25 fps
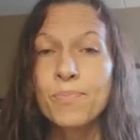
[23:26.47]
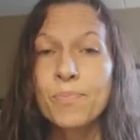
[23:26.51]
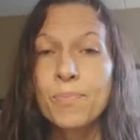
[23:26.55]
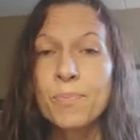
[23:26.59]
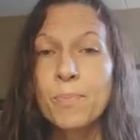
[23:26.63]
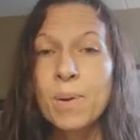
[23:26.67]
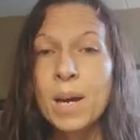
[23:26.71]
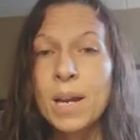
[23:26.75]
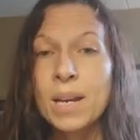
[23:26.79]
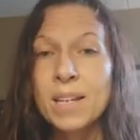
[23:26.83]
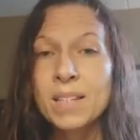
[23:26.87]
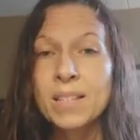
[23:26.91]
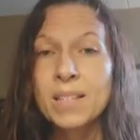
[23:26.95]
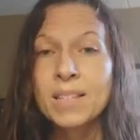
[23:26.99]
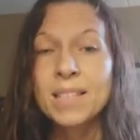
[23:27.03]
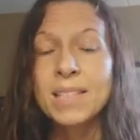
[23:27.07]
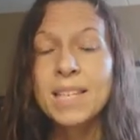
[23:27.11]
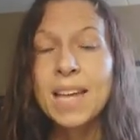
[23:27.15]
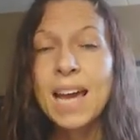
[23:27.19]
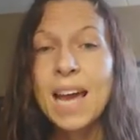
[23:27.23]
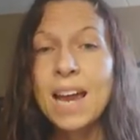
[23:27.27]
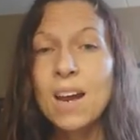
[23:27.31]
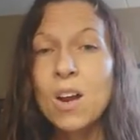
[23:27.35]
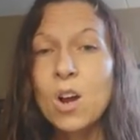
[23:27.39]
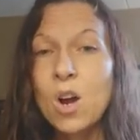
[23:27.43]
But
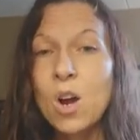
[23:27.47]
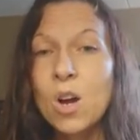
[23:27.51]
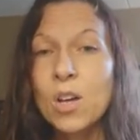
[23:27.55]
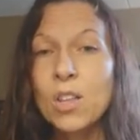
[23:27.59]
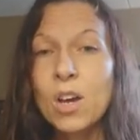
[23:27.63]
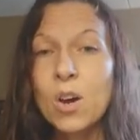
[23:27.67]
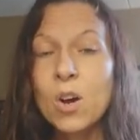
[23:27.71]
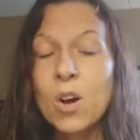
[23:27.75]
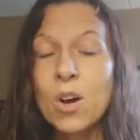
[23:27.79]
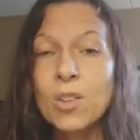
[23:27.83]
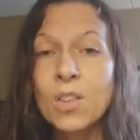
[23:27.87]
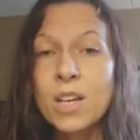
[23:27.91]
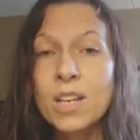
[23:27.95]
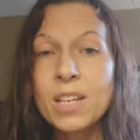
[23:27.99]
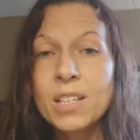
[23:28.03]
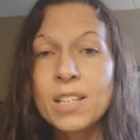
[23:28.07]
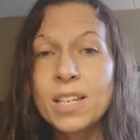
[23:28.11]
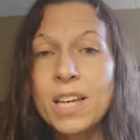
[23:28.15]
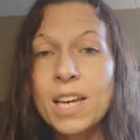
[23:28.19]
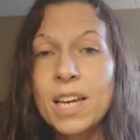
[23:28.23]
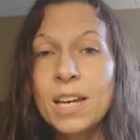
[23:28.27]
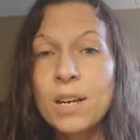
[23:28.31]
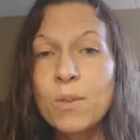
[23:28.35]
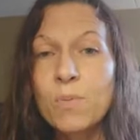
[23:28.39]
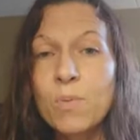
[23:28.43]
instead, all they
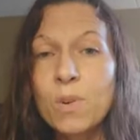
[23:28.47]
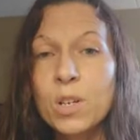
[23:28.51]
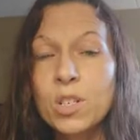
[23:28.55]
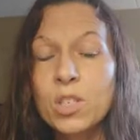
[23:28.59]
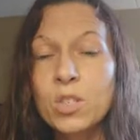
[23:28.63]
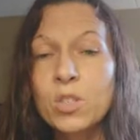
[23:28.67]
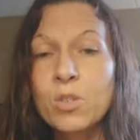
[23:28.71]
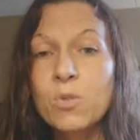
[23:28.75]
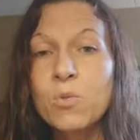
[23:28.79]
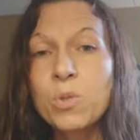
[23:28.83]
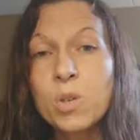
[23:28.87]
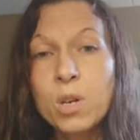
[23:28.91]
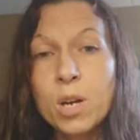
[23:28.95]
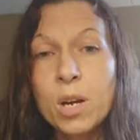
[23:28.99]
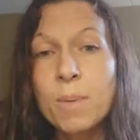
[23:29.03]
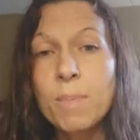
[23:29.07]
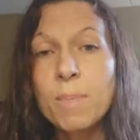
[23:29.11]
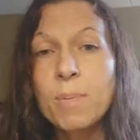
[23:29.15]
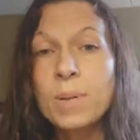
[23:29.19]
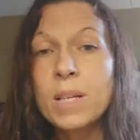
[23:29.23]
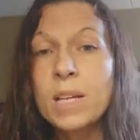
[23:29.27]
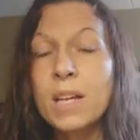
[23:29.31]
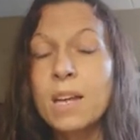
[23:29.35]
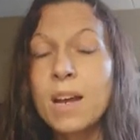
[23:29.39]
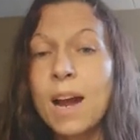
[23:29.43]
did was do the
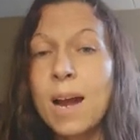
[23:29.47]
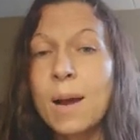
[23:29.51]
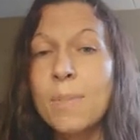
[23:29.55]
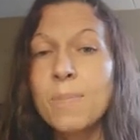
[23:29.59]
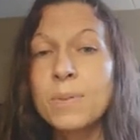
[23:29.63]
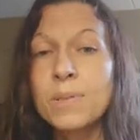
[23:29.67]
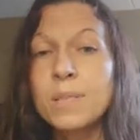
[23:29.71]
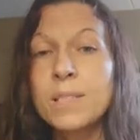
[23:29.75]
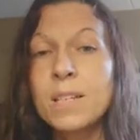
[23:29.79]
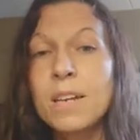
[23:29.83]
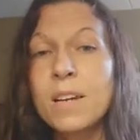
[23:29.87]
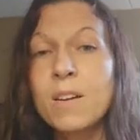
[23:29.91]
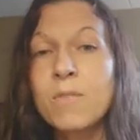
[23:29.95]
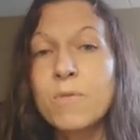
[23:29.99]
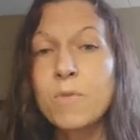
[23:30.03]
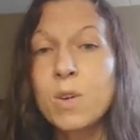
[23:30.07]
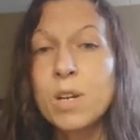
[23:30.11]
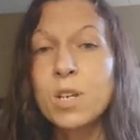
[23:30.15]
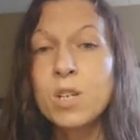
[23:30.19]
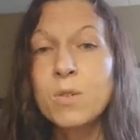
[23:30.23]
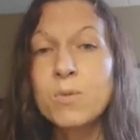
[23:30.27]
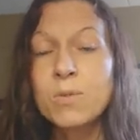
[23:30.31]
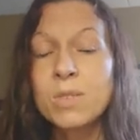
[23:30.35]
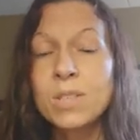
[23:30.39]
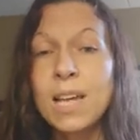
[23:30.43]
complete opposite of
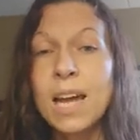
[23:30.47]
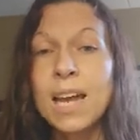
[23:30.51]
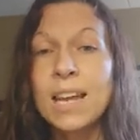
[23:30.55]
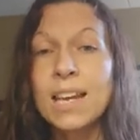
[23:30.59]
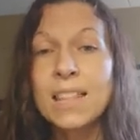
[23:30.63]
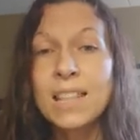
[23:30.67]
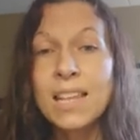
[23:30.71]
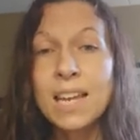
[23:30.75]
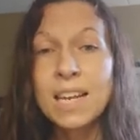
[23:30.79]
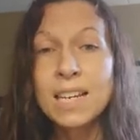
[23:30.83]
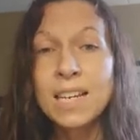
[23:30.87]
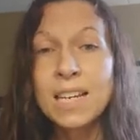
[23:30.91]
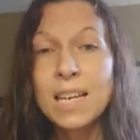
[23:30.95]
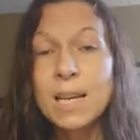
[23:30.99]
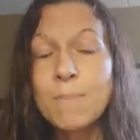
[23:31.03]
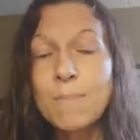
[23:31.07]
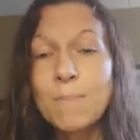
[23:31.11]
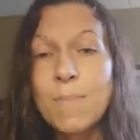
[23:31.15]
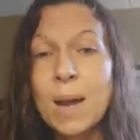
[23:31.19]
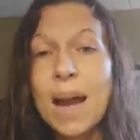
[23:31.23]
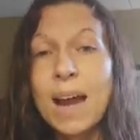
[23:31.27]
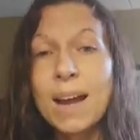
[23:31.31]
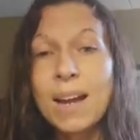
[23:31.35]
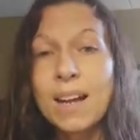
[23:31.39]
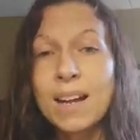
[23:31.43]
what you said and then keep
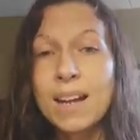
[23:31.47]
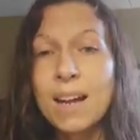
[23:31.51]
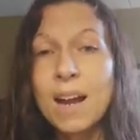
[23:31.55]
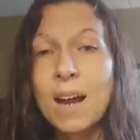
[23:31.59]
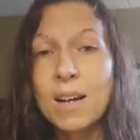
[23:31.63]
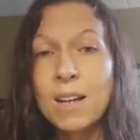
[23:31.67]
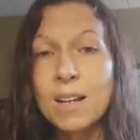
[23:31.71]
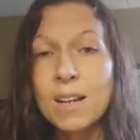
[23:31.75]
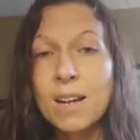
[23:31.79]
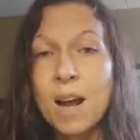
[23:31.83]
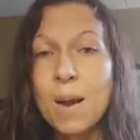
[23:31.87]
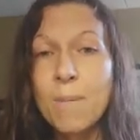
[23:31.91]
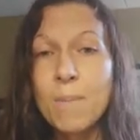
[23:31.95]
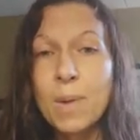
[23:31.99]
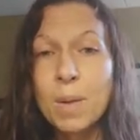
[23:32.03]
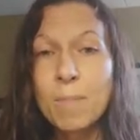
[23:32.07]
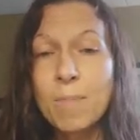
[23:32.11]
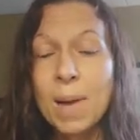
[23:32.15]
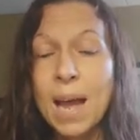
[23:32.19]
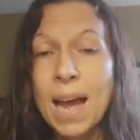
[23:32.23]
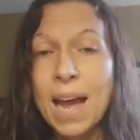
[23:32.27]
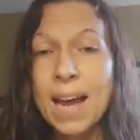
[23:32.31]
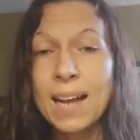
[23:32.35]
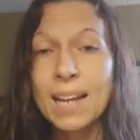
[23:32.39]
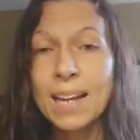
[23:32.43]
back coming
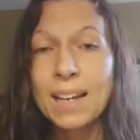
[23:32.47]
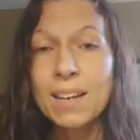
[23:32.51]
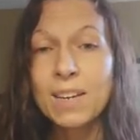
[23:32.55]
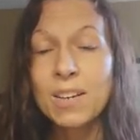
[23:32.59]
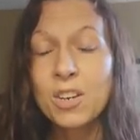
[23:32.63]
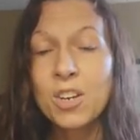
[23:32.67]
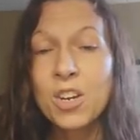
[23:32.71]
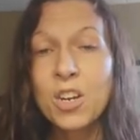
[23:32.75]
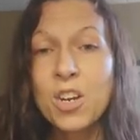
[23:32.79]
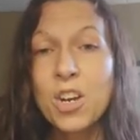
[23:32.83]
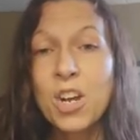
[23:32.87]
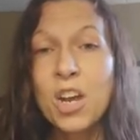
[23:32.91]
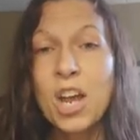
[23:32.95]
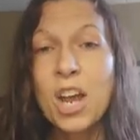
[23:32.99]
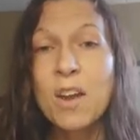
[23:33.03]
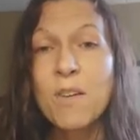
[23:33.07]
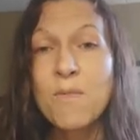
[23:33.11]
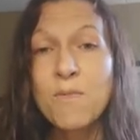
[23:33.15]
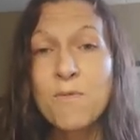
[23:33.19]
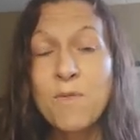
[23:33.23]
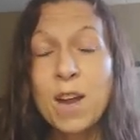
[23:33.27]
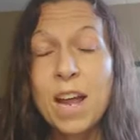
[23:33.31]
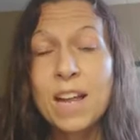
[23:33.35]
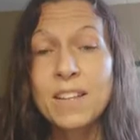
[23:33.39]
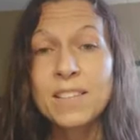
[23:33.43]
back and
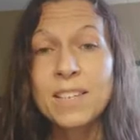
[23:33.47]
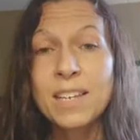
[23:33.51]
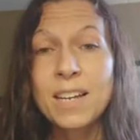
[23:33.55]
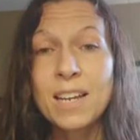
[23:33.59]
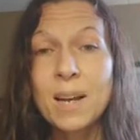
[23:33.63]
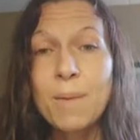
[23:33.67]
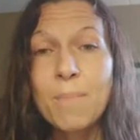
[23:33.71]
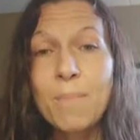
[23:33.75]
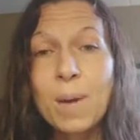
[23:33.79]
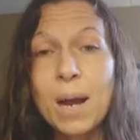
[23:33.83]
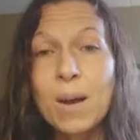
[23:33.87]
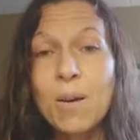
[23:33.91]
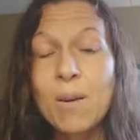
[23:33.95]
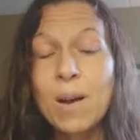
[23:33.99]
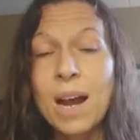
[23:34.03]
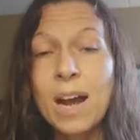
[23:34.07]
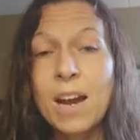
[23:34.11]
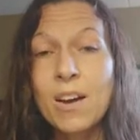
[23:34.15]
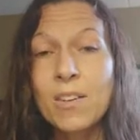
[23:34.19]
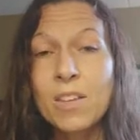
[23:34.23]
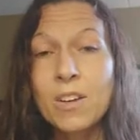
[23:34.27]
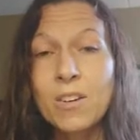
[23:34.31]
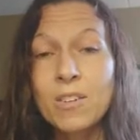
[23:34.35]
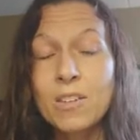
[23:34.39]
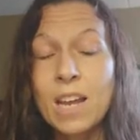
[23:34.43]
venting about
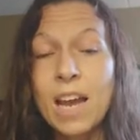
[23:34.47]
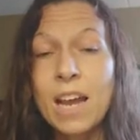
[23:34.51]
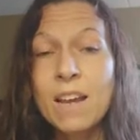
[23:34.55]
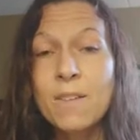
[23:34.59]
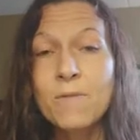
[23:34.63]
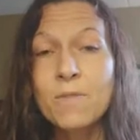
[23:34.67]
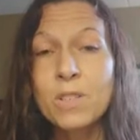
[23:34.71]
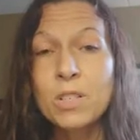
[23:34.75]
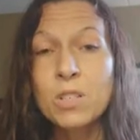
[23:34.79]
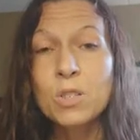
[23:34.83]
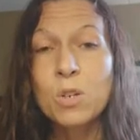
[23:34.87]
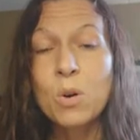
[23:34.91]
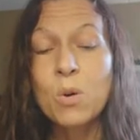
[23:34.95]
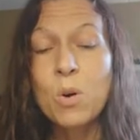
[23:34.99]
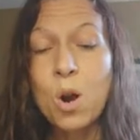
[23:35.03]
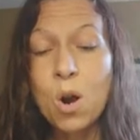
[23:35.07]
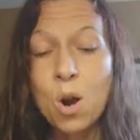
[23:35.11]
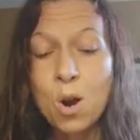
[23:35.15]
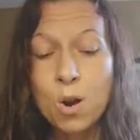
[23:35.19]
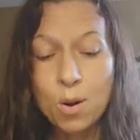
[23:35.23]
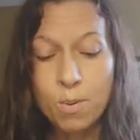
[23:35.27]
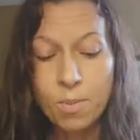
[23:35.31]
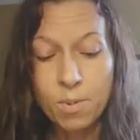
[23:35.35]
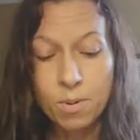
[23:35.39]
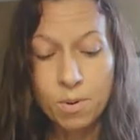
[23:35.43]
how their life is so
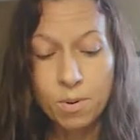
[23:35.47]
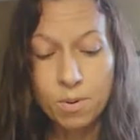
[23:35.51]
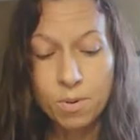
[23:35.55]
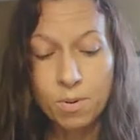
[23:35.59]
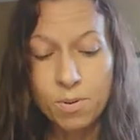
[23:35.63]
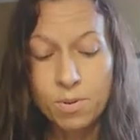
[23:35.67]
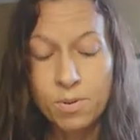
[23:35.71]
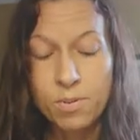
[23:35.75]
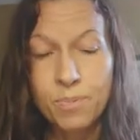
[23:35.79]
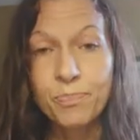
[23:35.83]
horrible.